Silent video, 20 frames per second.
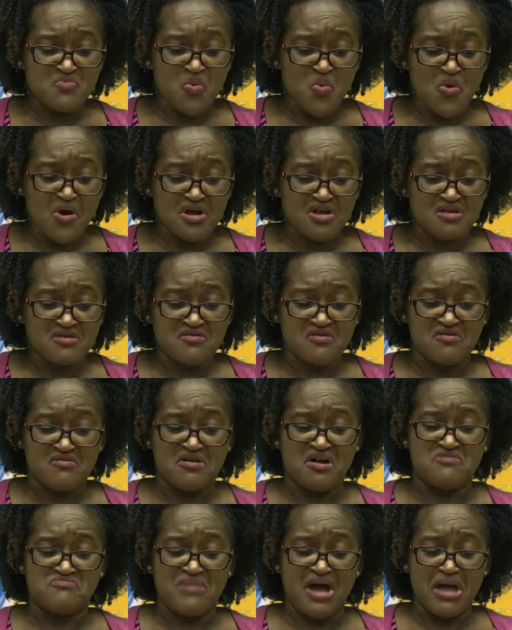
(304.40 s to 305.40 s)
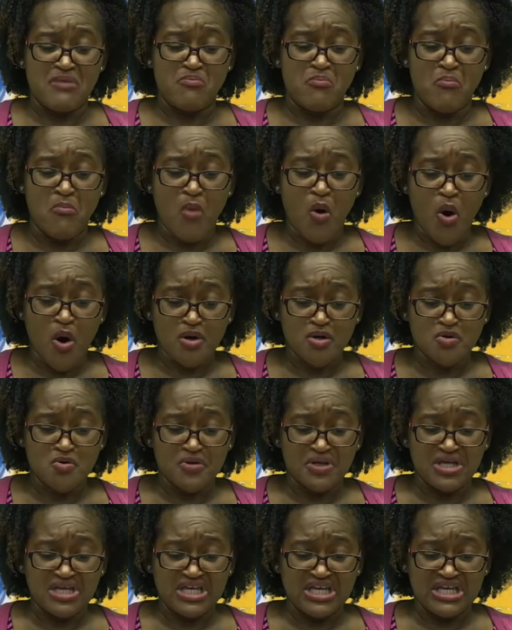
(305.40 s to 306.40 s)
one of my mortal
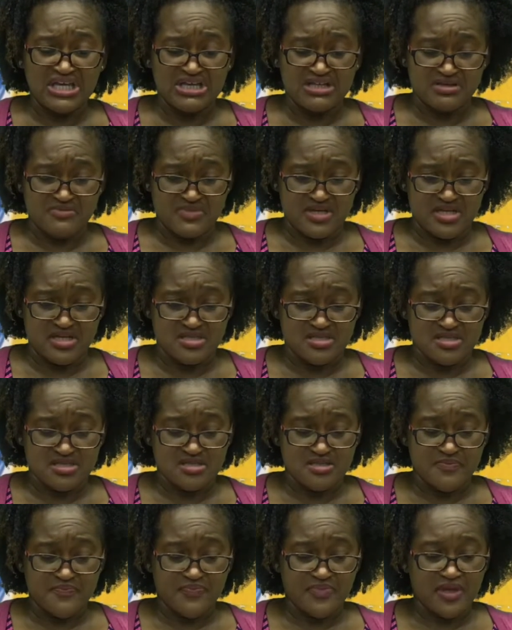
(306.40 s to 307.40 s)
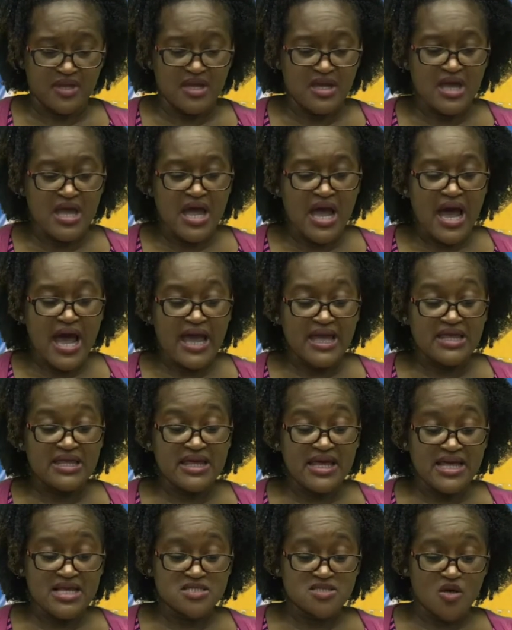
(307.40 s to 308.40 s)
enemies. I
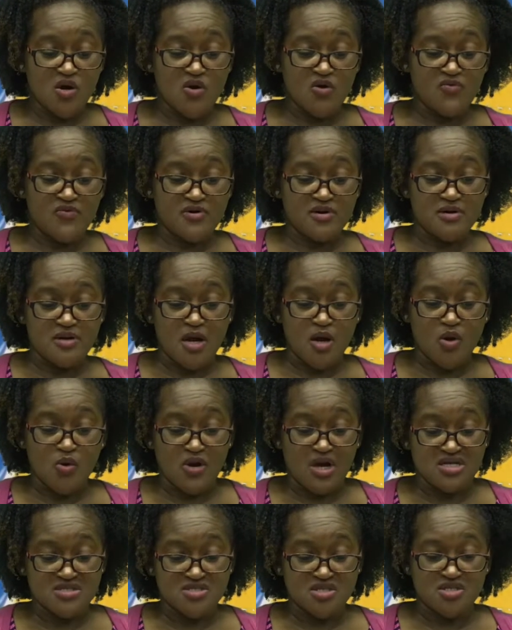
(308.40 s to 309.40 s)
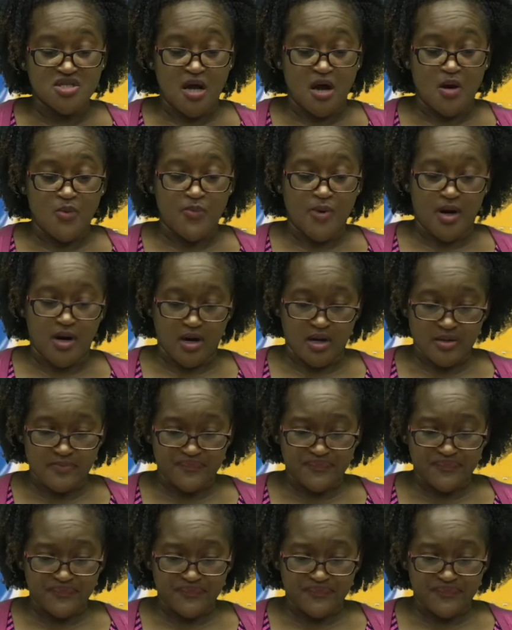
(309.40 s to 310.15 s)
gaze over across the dog park.